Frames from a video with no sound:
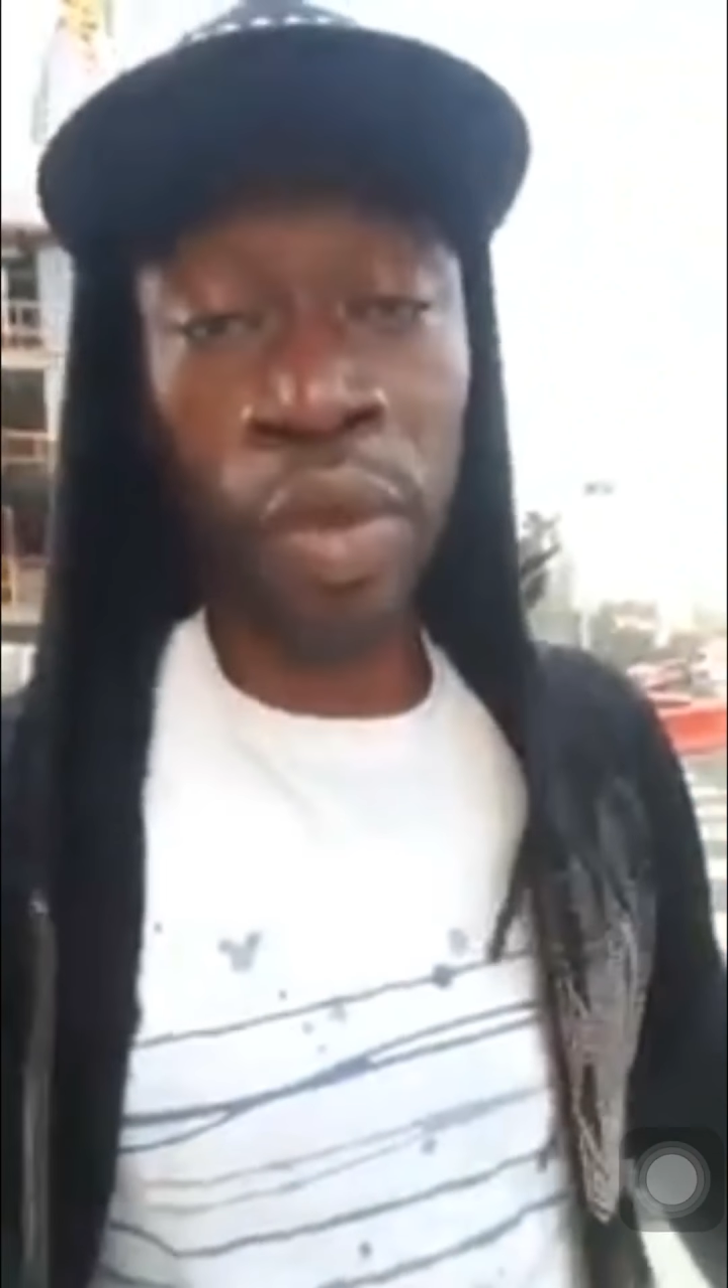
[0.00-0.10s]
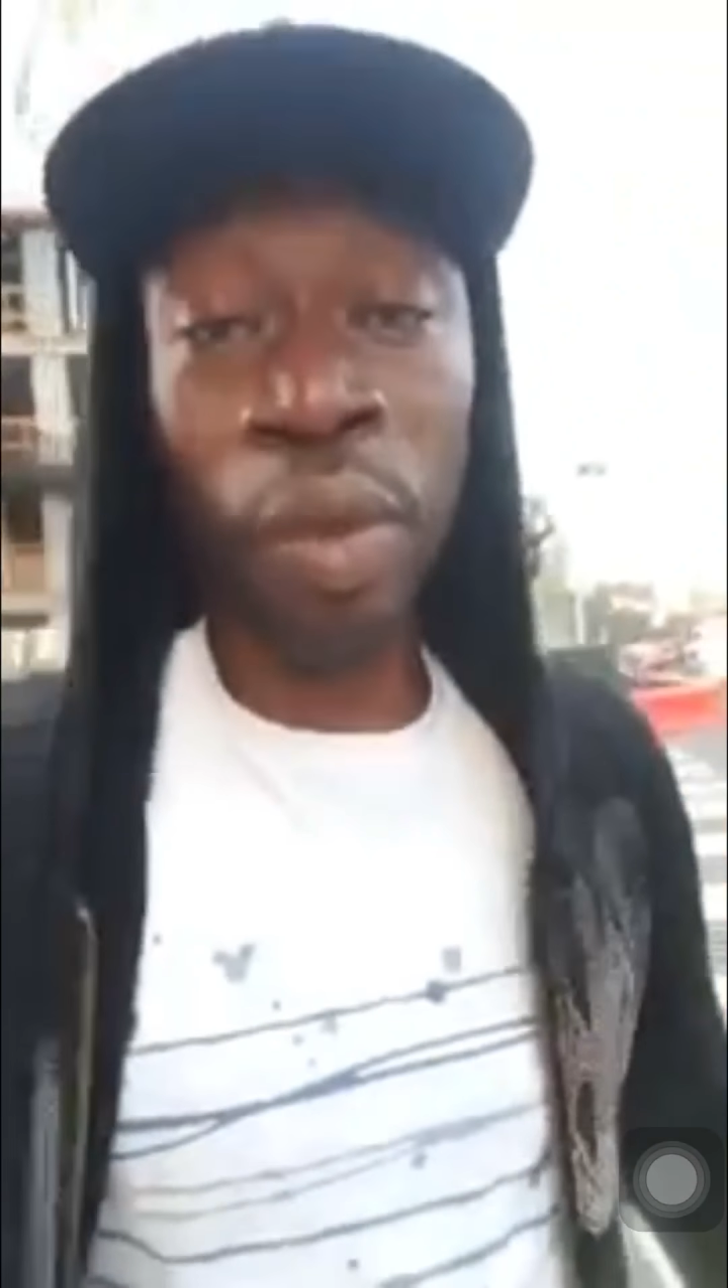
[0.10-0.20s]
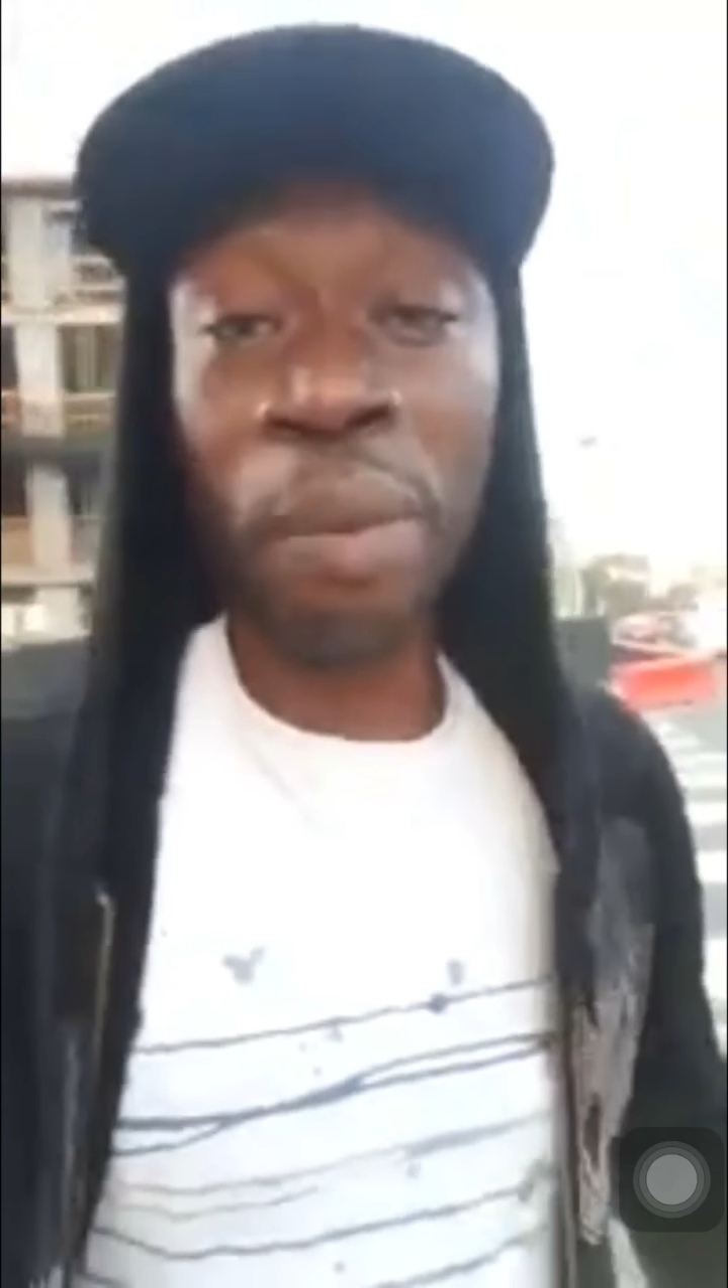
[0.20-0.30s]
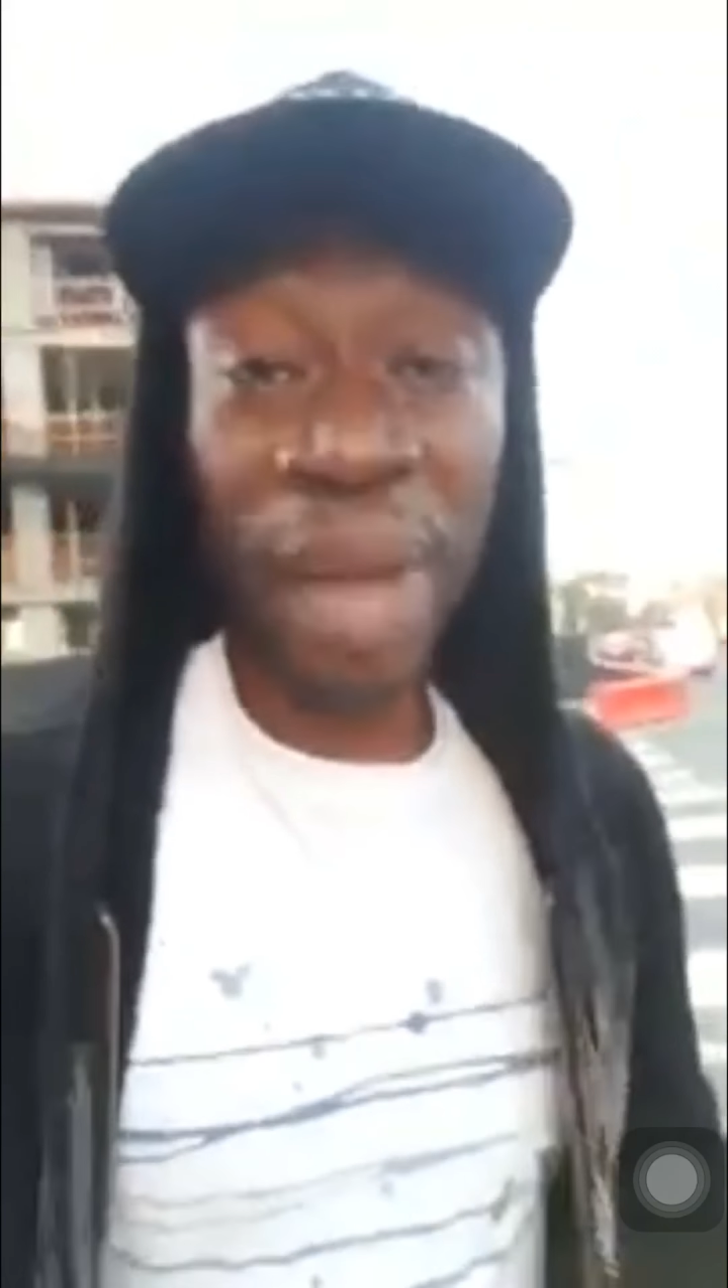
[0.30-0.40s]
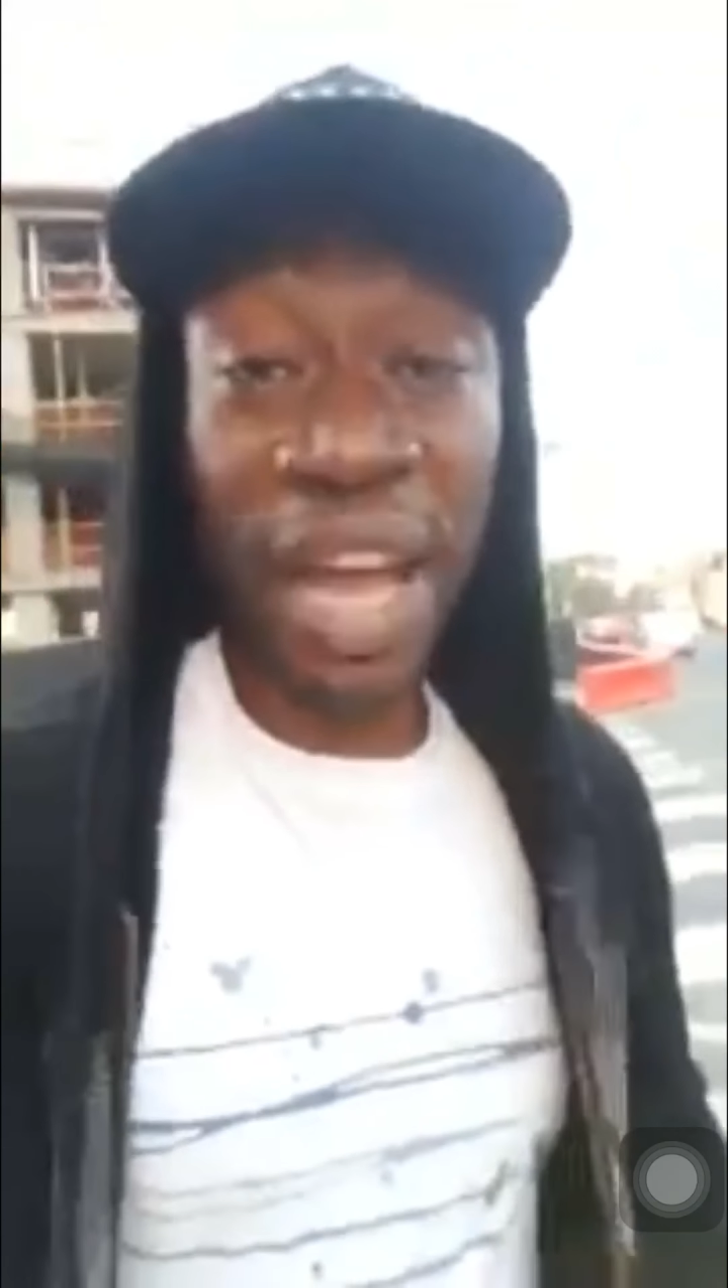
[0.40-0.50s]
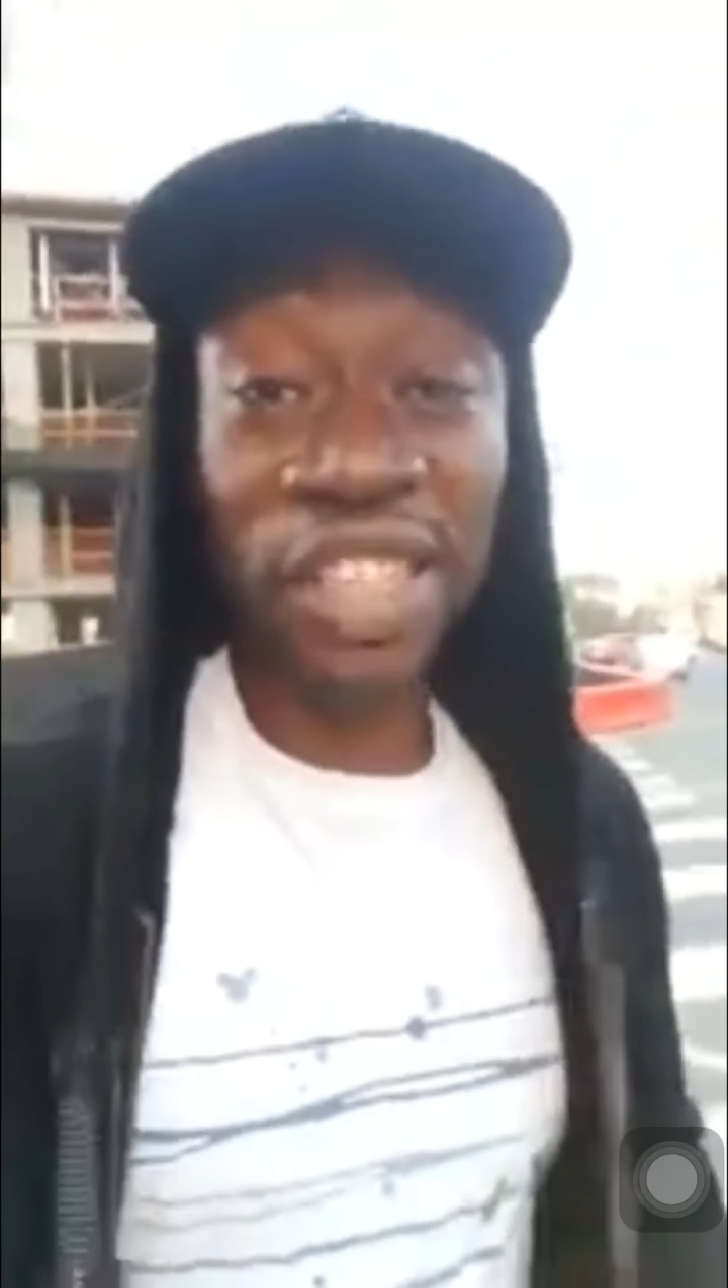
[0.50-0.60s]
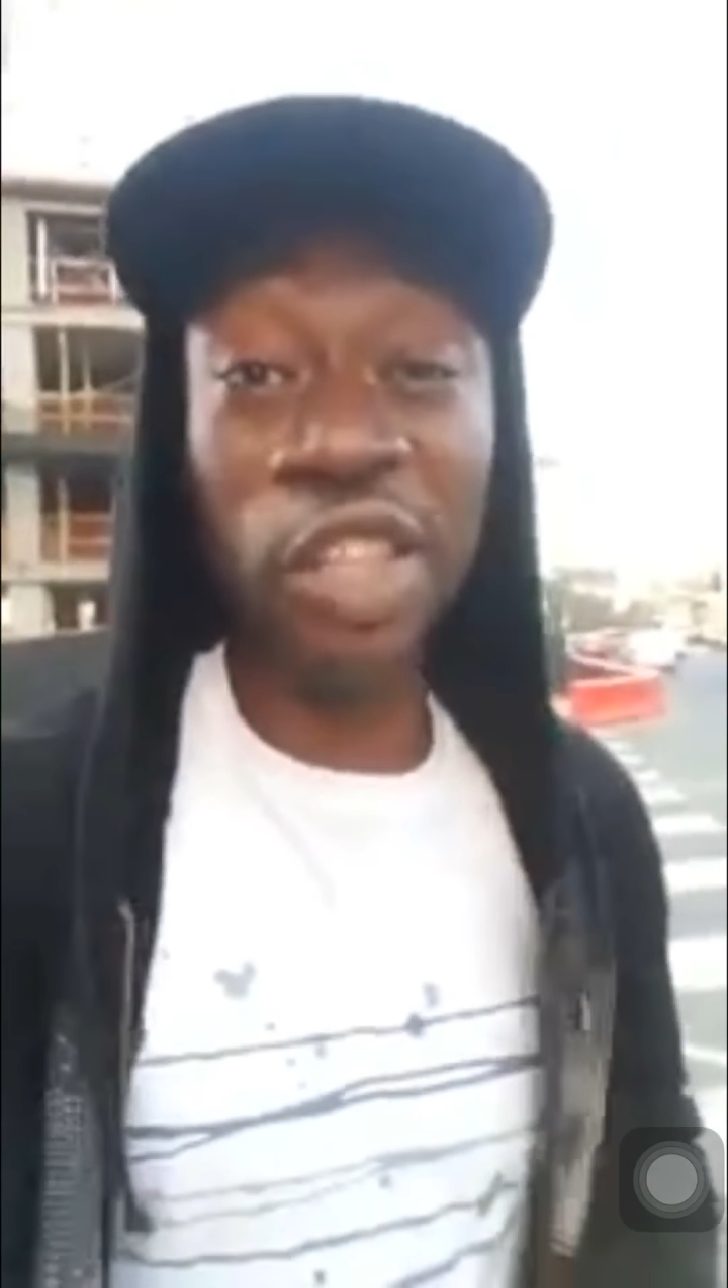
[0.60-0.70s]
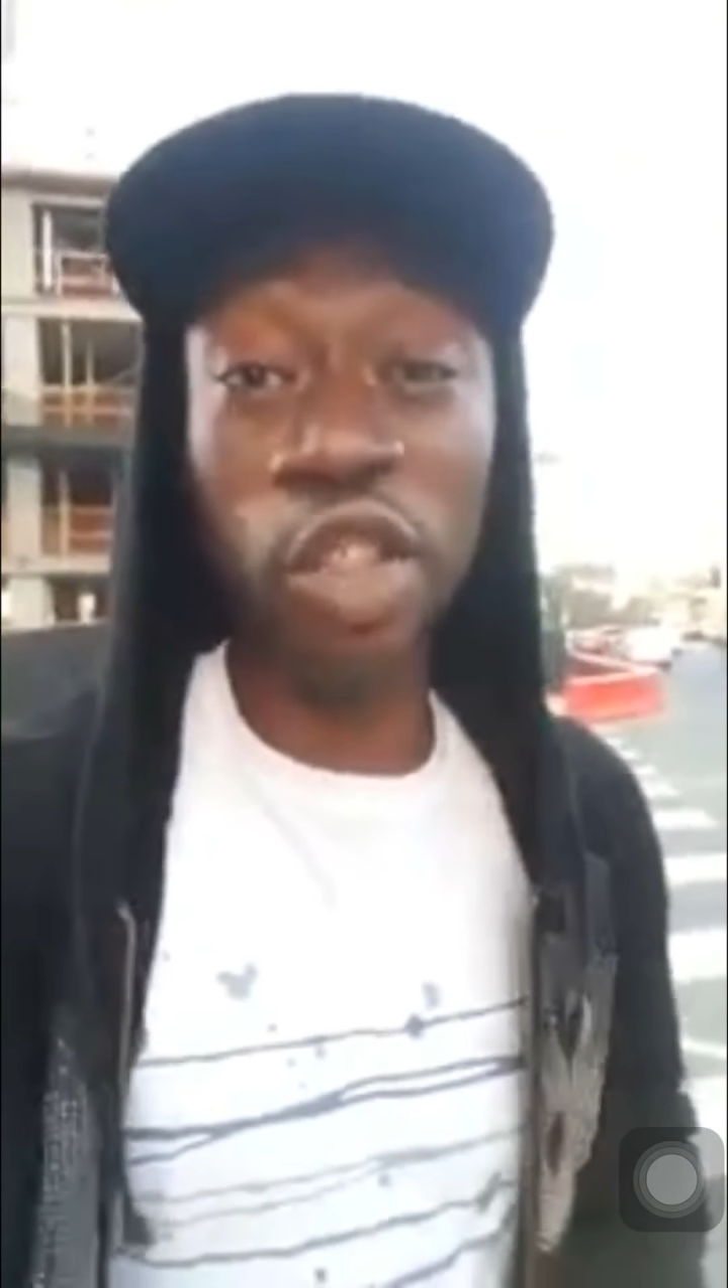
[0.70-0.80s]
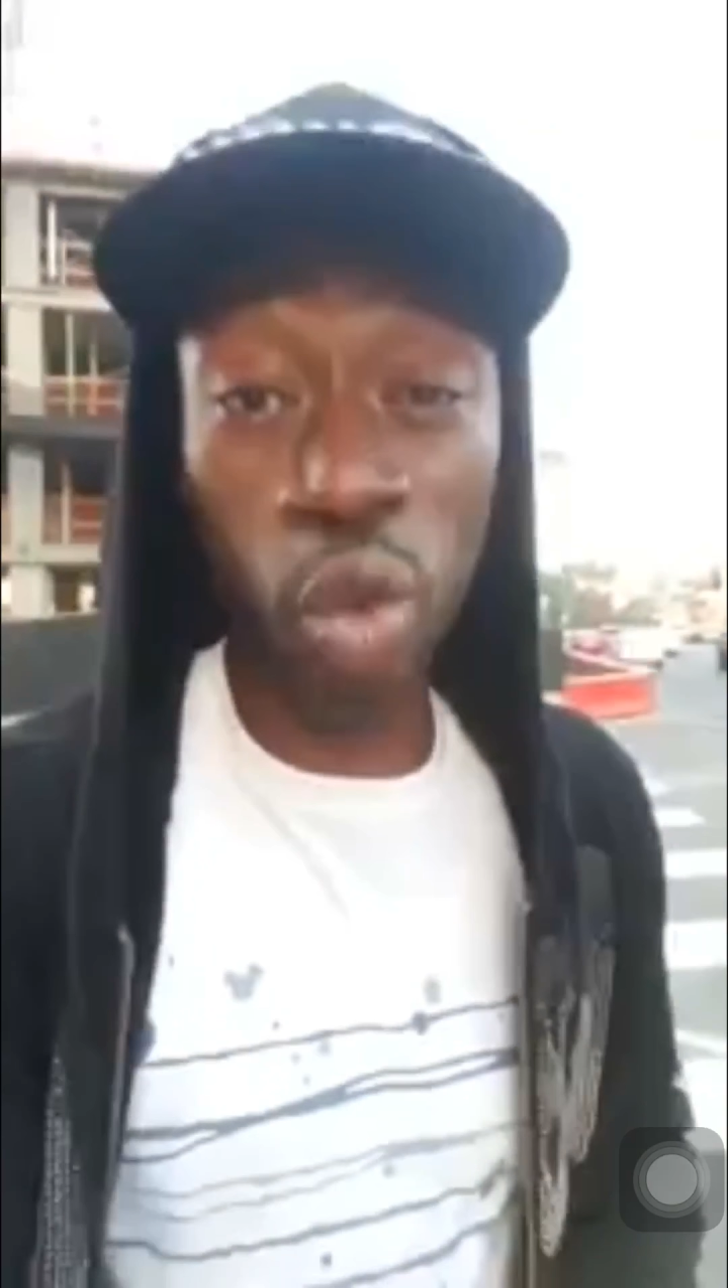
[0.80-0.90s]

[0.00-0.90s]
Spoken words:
when a man says